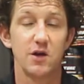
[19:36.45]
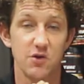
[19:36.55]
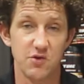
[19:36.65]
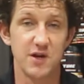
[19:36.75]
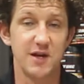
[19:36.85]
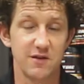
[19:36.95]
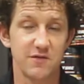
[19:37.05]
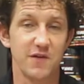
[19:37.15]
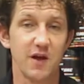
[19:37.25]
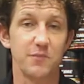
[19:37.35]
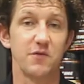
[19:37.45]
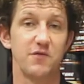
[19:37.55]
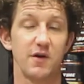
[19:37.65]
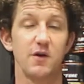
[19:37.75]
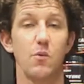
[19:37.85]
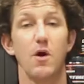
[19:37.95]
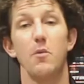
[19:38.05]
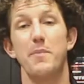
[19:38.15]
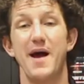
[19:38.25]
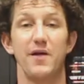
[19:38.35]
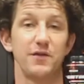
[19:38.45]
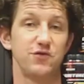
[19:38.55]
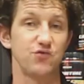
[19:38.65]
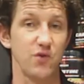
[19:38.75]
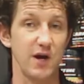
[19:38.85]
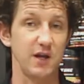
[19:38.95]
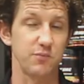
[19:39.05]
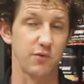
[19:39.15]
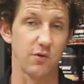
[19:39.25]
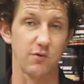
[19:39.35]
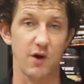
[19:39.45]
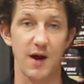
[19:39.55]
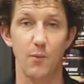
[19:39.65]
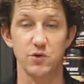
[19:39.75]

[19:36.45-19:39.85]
you need to develop a very well-balanced training program,